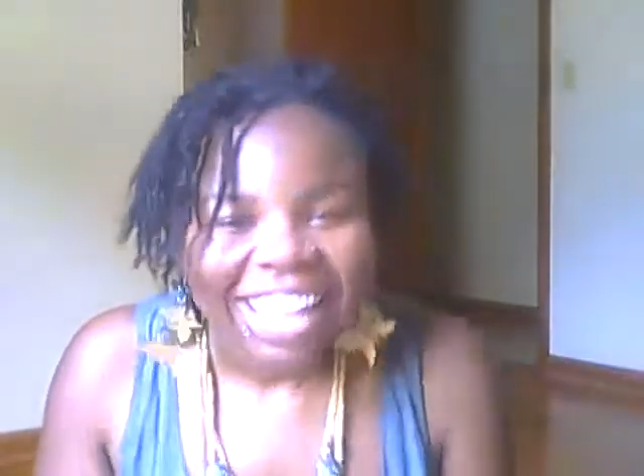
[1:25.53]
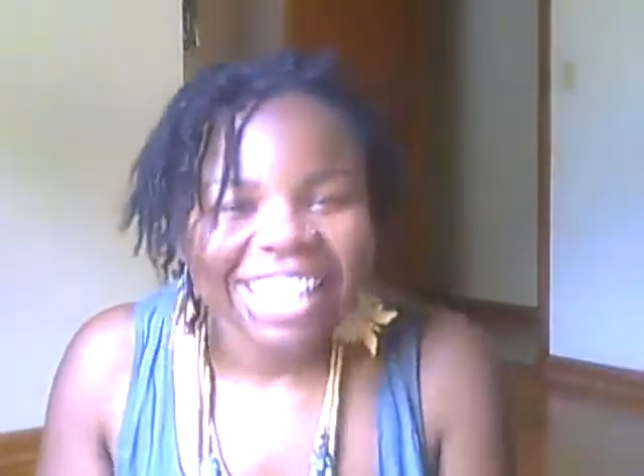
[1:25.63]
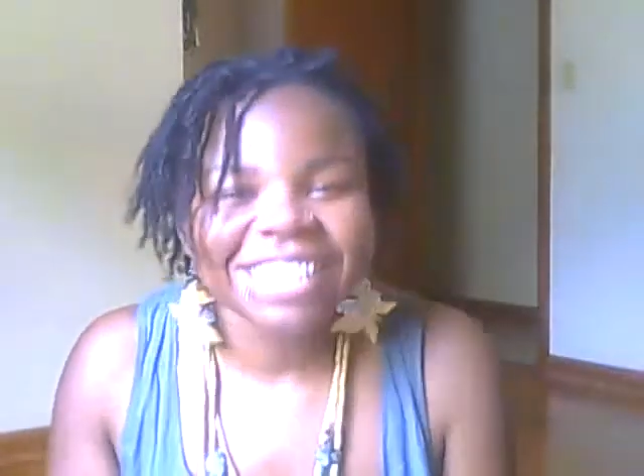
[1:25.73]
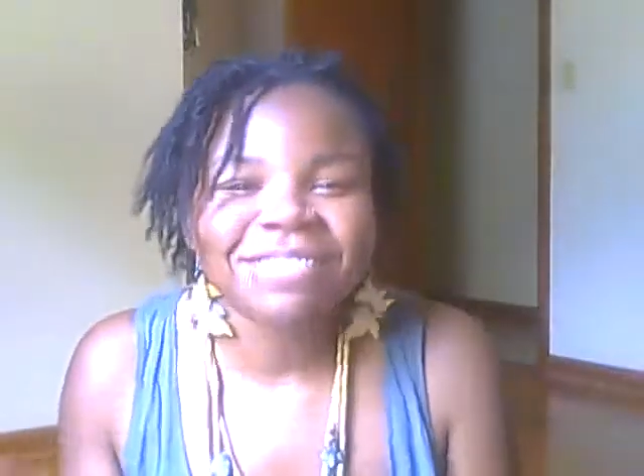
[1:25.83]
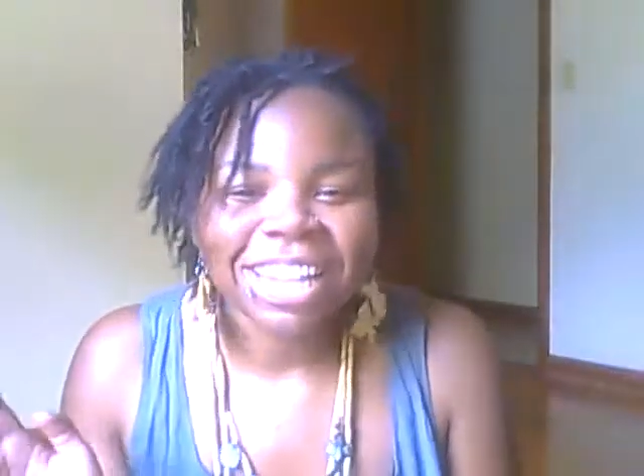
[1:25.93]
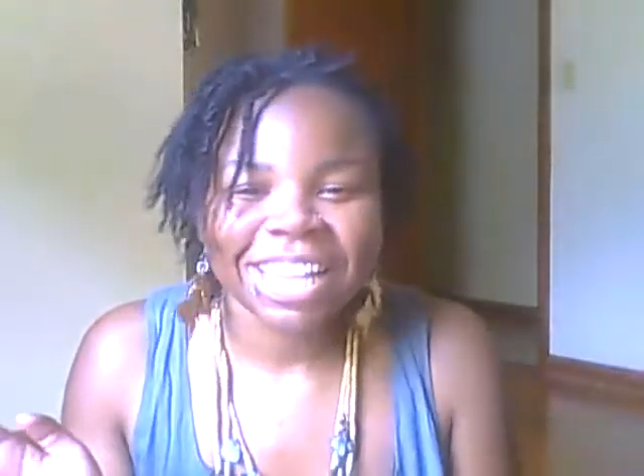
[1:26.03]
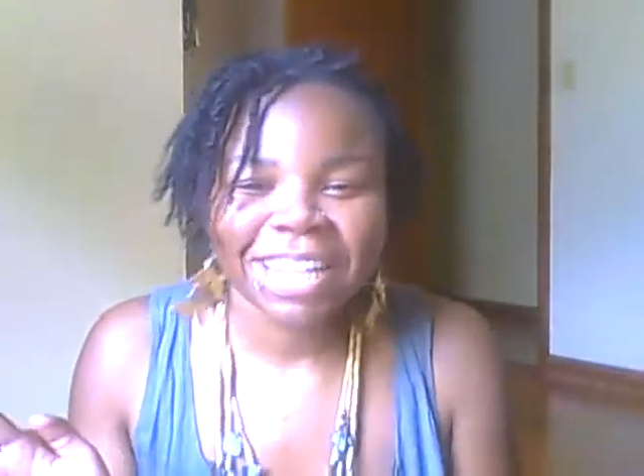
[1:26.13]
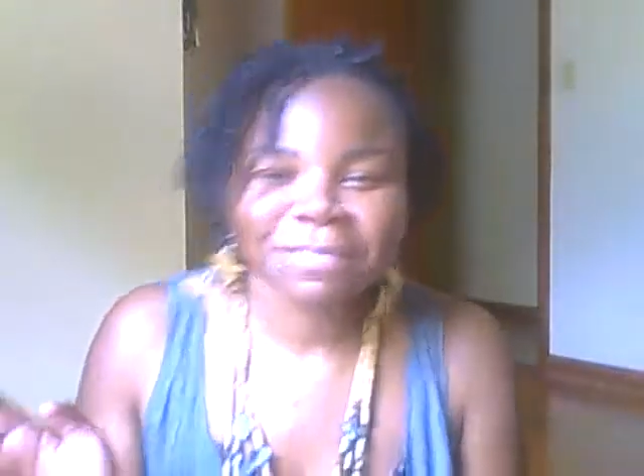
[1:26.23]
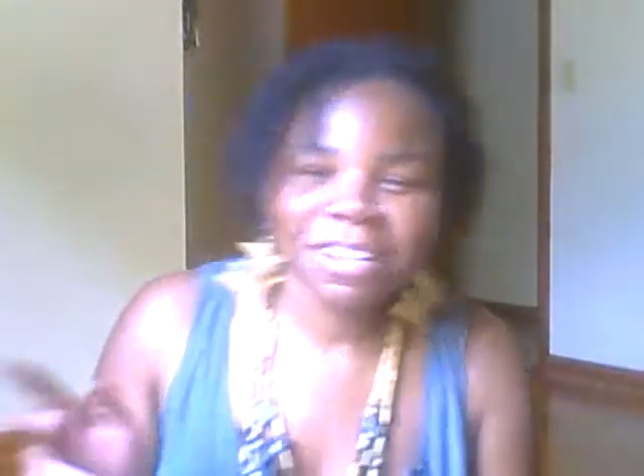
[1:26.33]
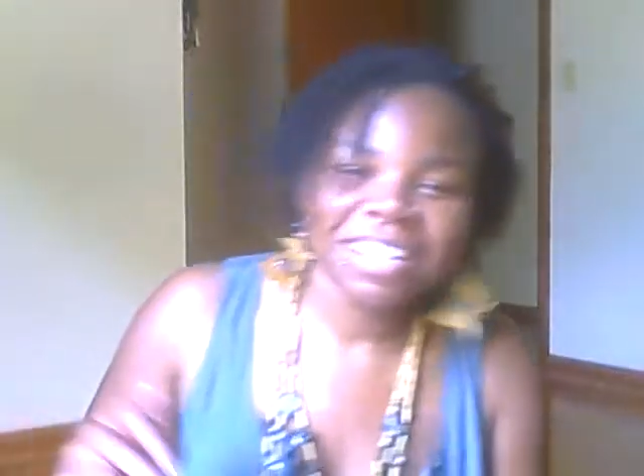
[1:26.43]
It's my
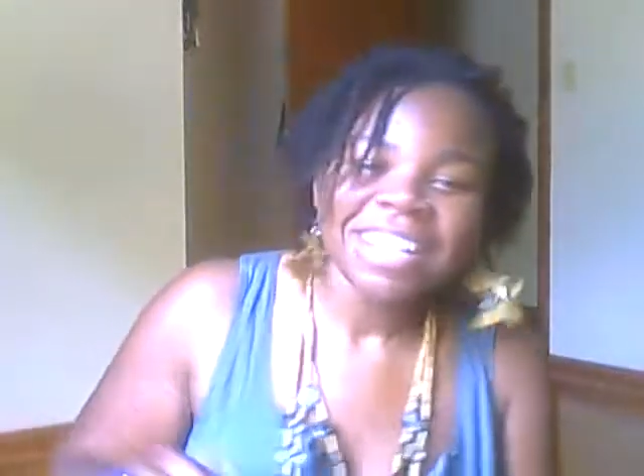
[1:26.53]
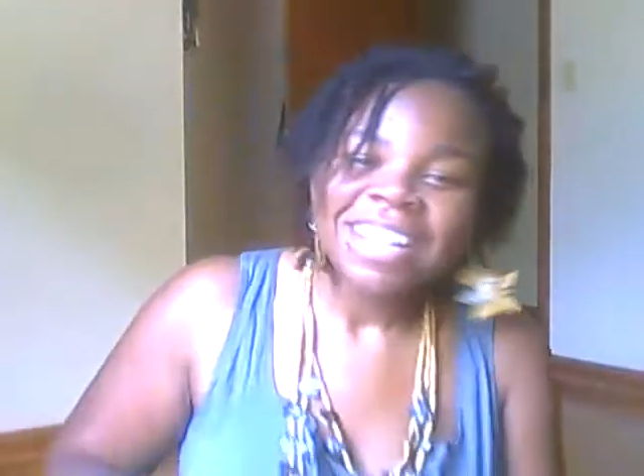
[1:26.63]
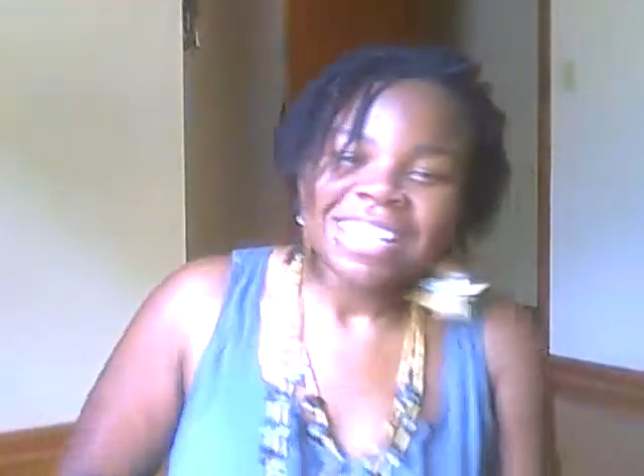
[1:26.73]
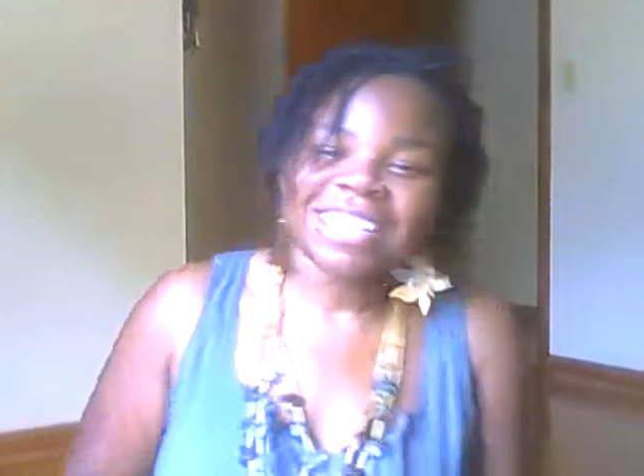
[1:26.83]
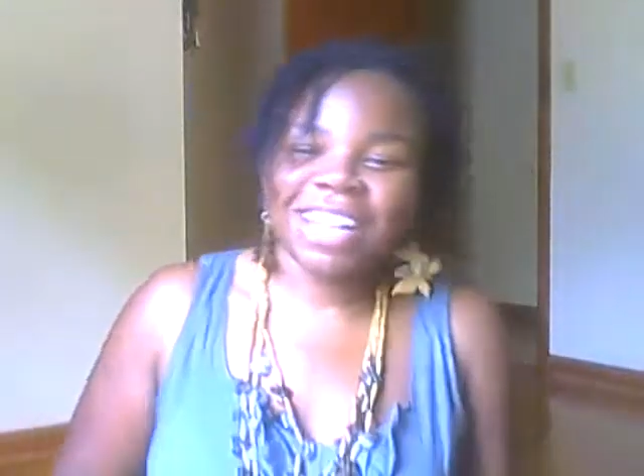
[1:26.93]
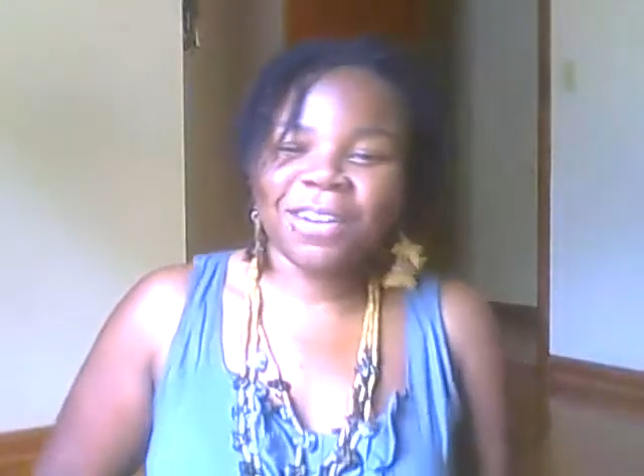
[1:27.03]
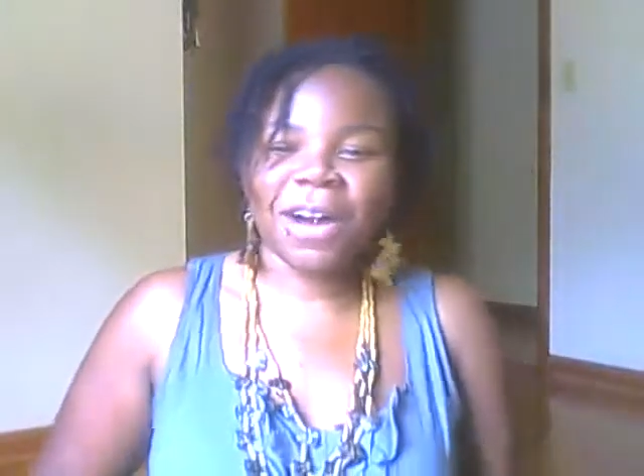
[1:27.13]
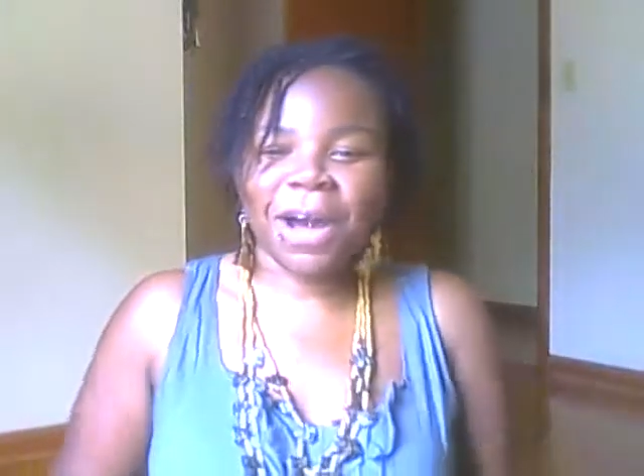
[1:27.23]
camera. So